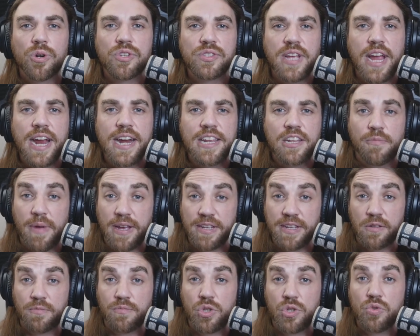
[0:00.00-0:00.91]
Stadium,
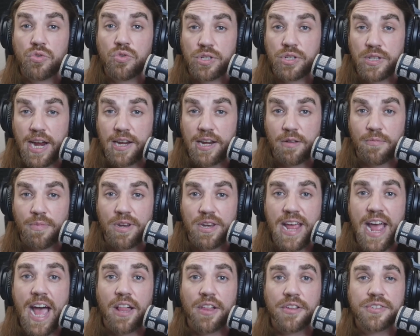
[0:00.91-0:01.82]
SMU Stadium in
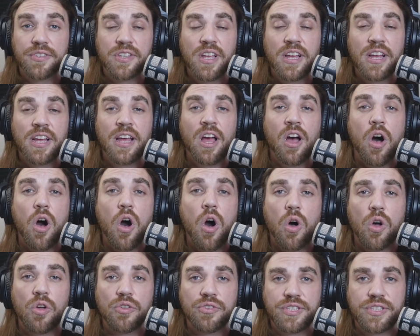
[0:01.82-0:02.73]
Dallas,
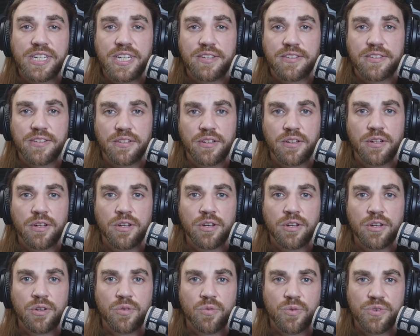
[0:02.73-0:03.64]
all season.
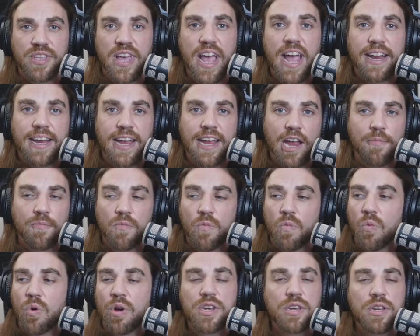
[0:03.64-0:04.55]
Was that game?
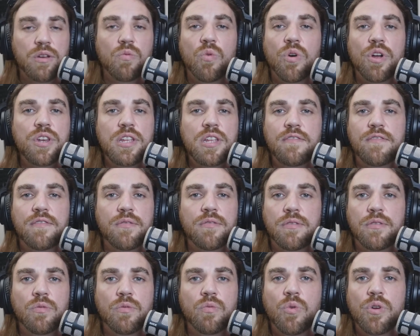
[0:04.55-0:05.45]
Wasn't
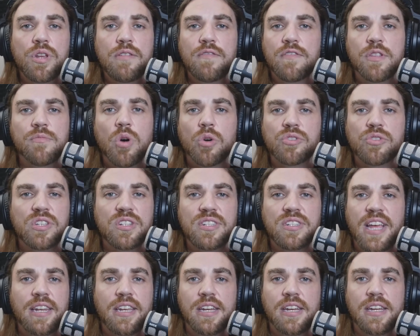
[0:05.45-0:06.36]
even the most
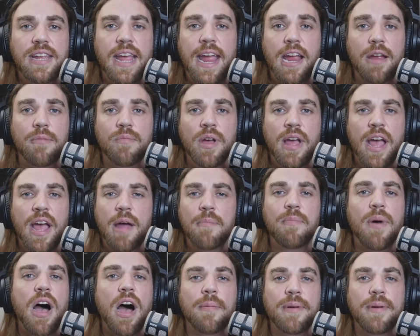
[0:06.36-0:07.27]
attended game at
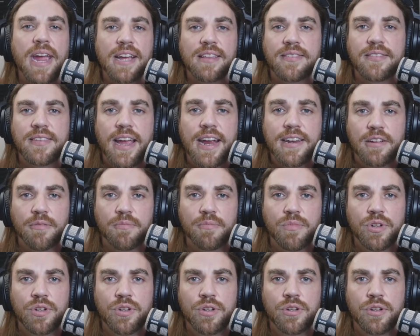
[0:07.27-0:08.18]
Bobcat Stadium.
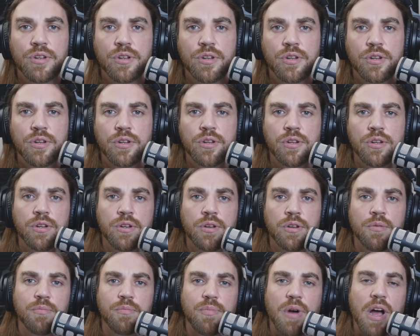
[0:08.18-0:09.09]

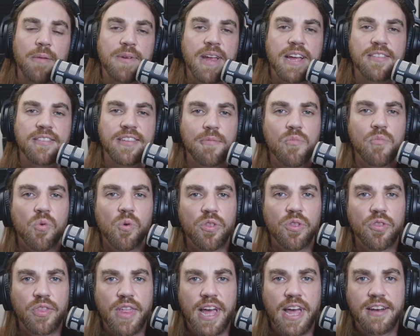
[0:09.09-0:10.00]
Bobcats had more
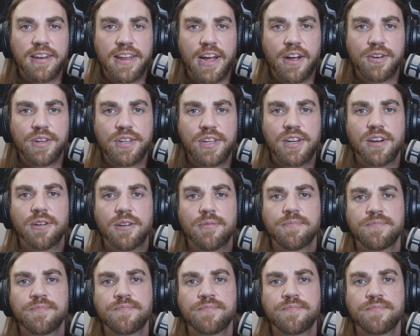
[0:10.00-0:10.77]
than that down here.